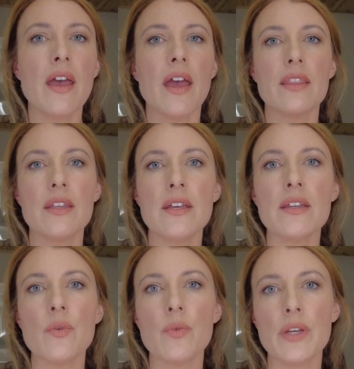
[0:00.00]
and
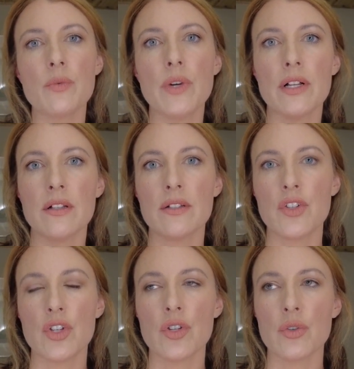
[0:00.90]
then we will
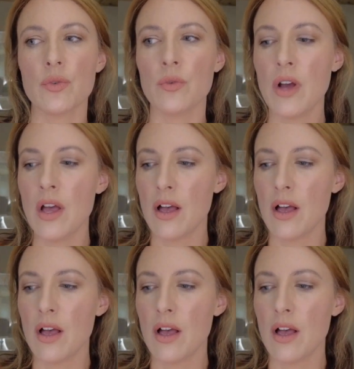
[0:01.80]
do